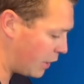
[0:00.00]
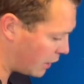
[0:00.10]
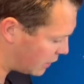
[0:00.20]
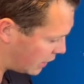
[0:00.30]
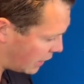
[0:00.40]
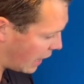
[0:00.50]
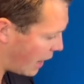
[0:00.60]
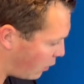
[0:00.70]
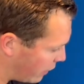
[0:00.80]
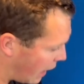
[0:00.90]
you can see
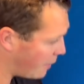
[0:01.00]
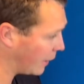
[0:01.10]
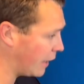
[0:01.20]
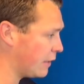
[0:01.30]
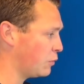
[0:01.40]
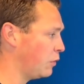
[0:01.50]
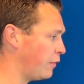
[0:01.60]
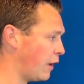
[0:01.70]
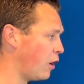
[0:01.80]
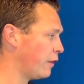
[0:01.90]
how the armor casing will
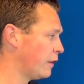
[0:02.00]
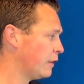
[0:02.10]
fit on.